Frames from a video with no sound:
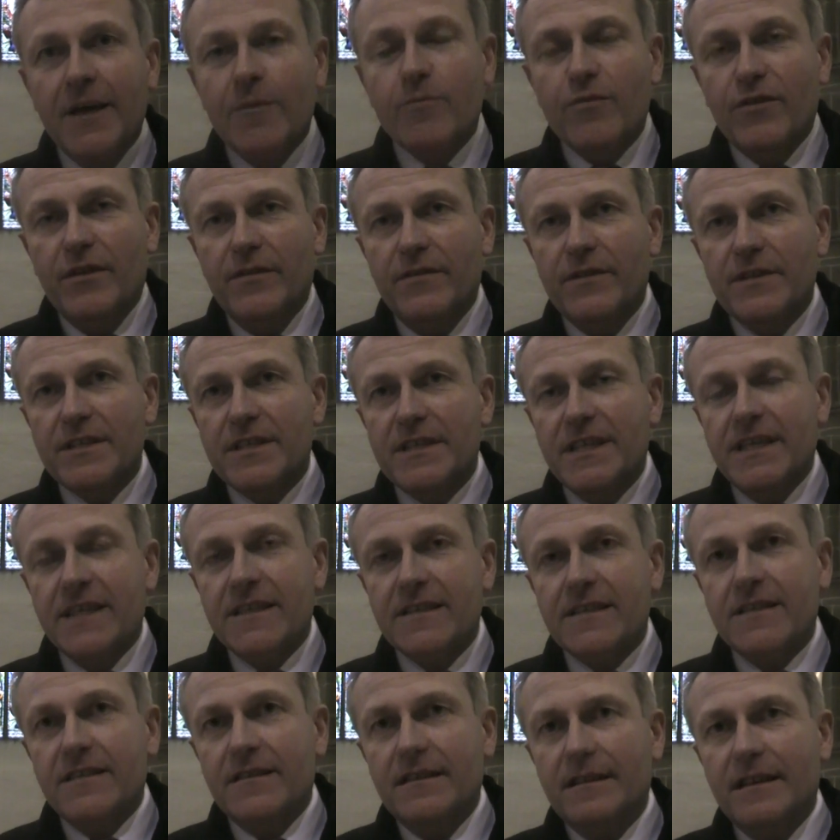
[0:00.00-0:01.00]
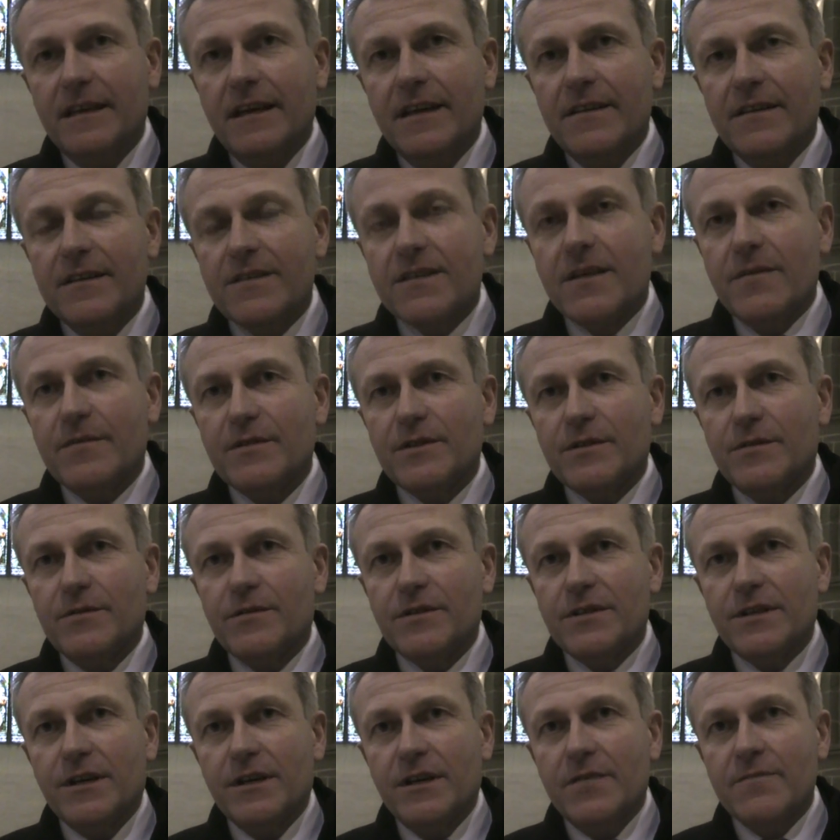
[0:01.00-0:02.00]
previous years and in
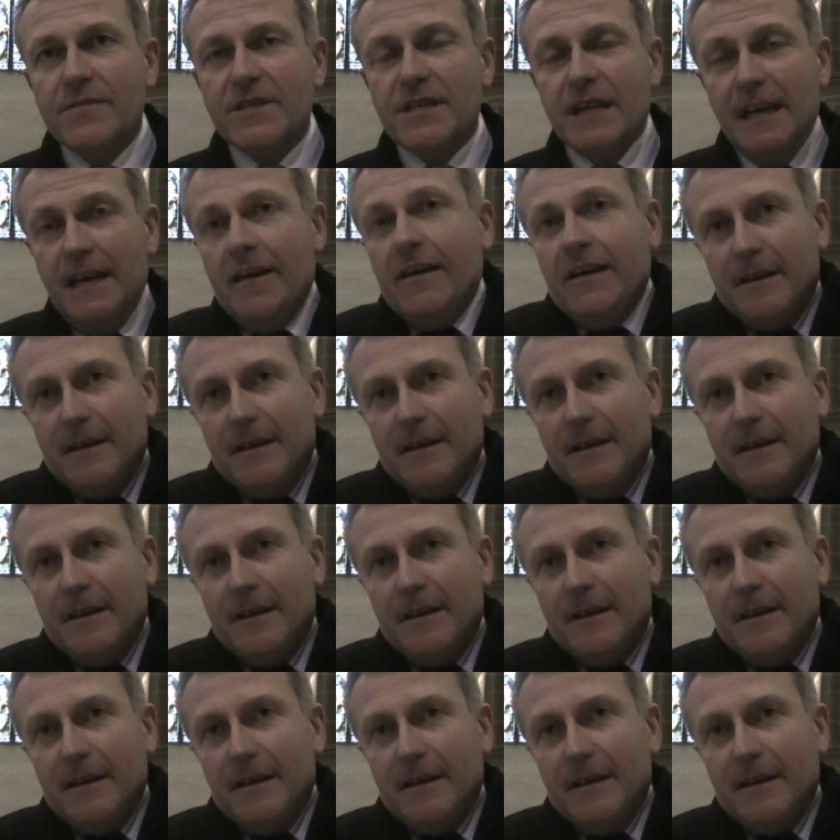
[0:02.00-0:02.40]
subsequent times.